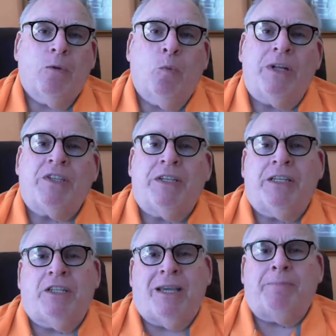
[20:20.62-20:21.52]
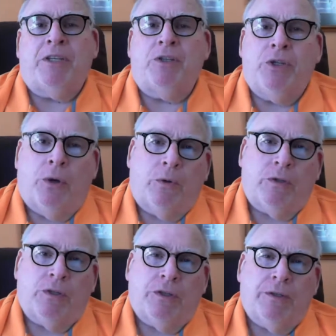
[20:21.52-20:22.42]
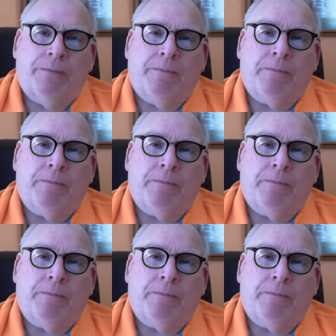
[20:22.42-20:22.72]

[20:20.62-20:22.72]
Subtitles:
What's an accepted dose?